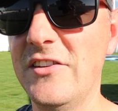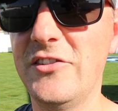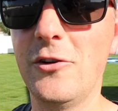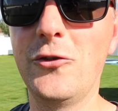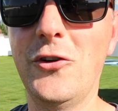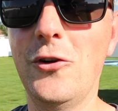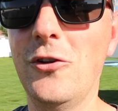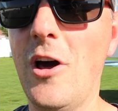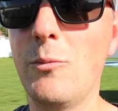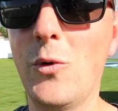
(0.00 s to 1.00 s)
zero
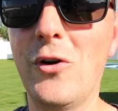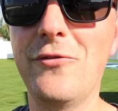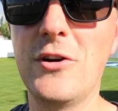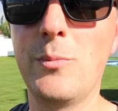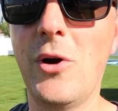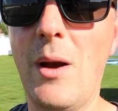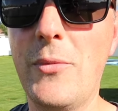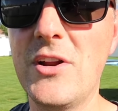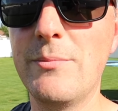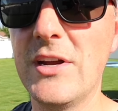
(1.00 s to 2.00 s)
turn lawnmower for your
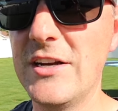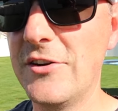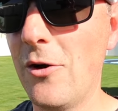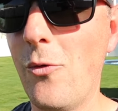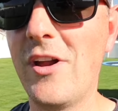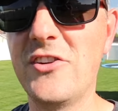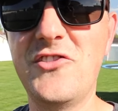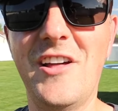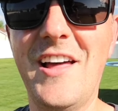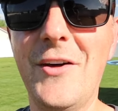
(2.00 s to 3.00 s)
property, but you don't wanna
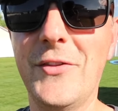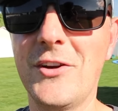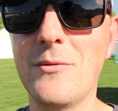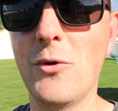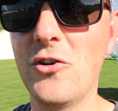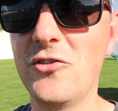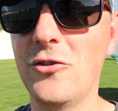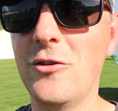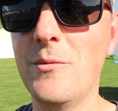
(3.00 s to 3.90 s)
shell out the commercial